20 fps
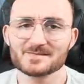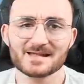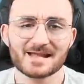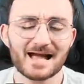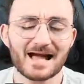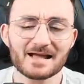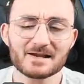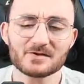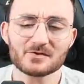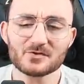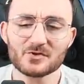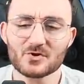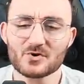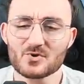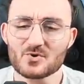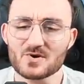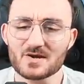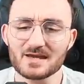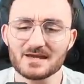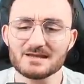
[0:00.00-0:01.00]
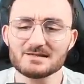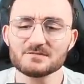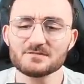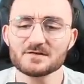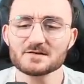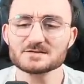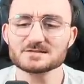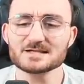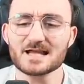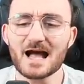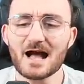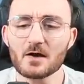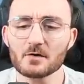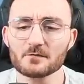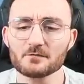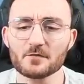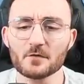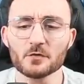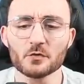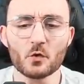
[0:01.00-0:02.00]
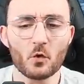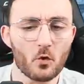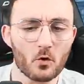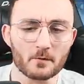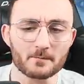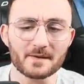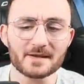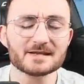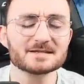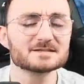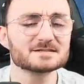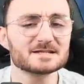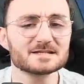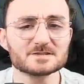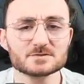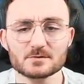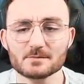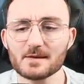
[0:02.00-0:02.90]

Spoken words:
I don't know, it feels out of the norm, and it's extremely